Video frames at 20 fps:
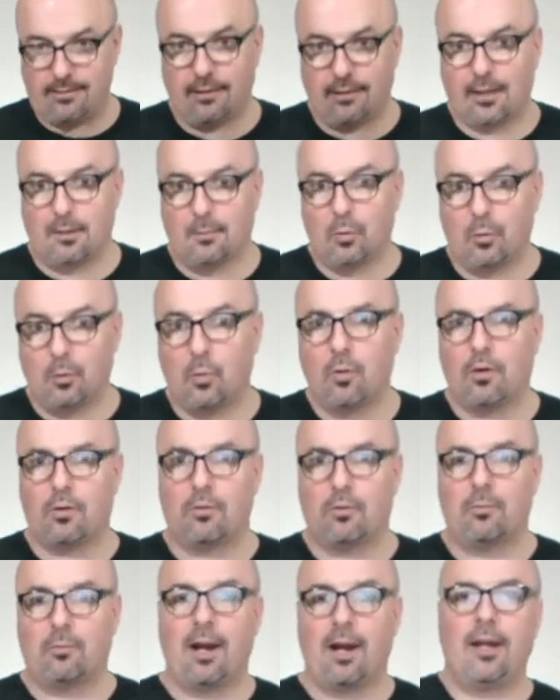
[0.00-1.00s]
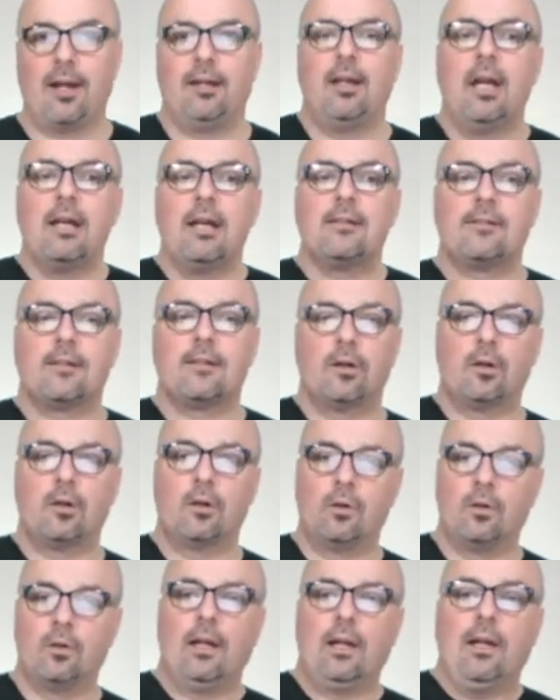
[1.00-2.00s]
let them order, right?
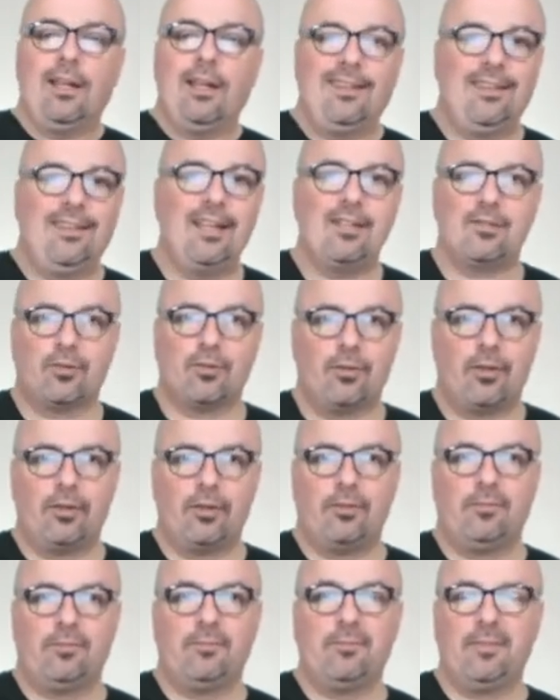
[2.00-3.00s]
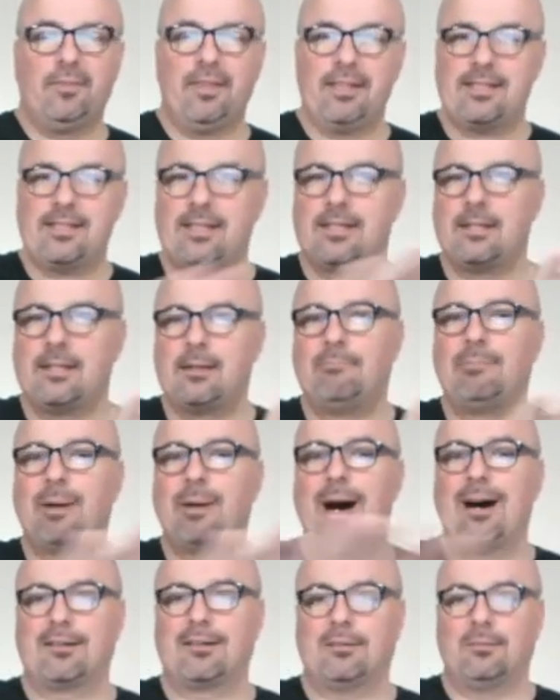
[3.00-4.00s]
So these are the, this is the
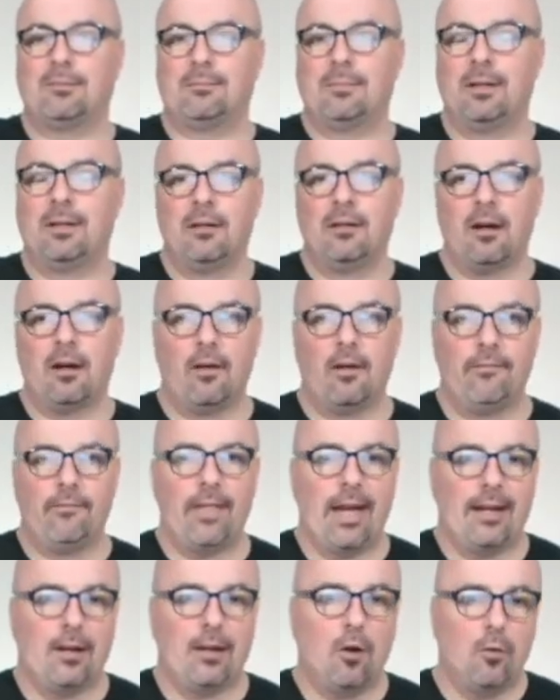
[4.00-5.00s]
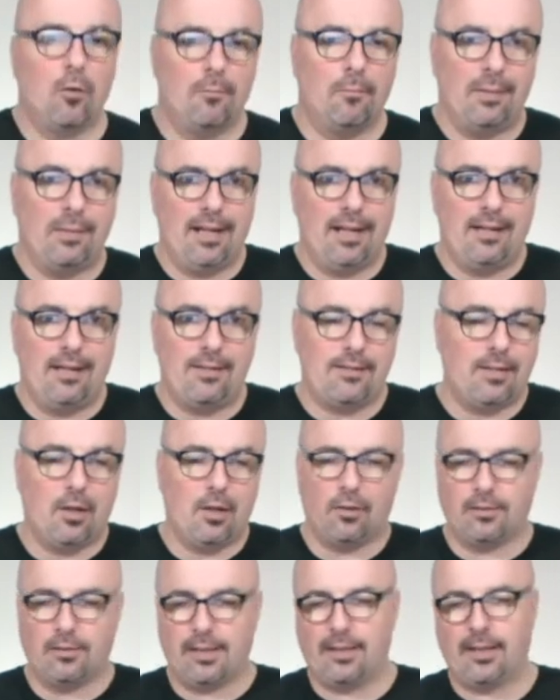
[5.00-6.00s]
bottom of that homepage. The
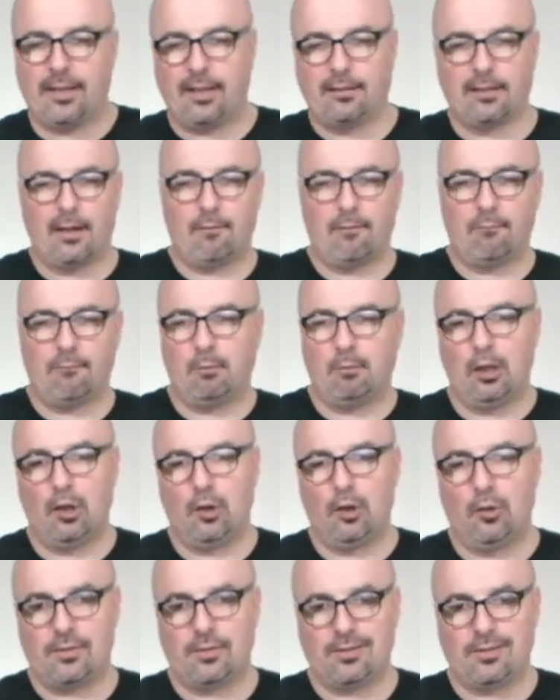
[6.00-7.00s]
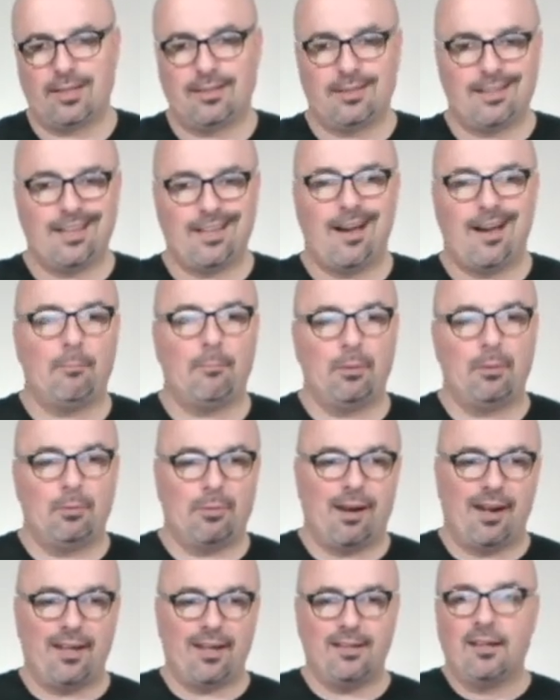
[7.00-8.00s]
only thing left below is like the
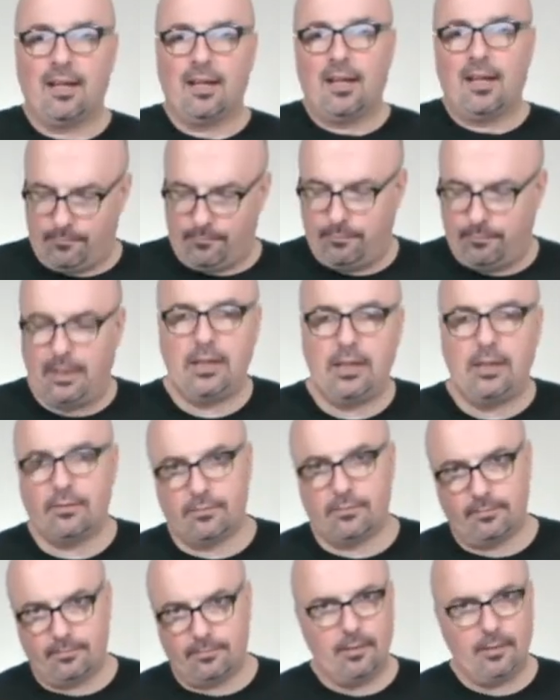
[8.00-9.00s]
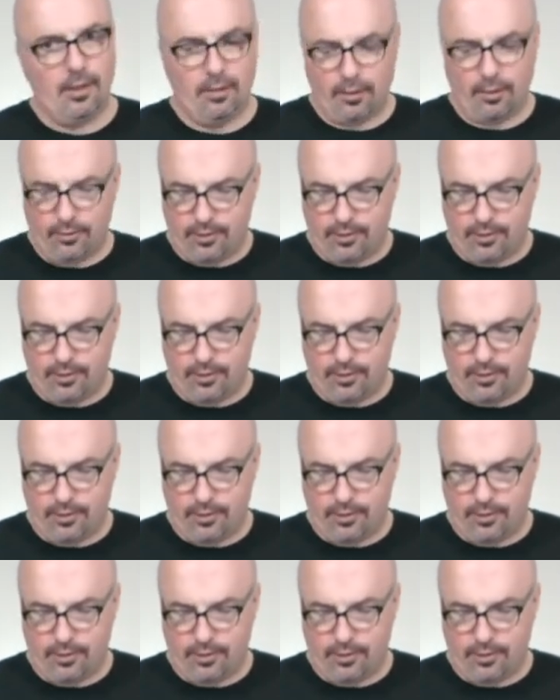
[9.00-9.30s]
copyright, but you, you can go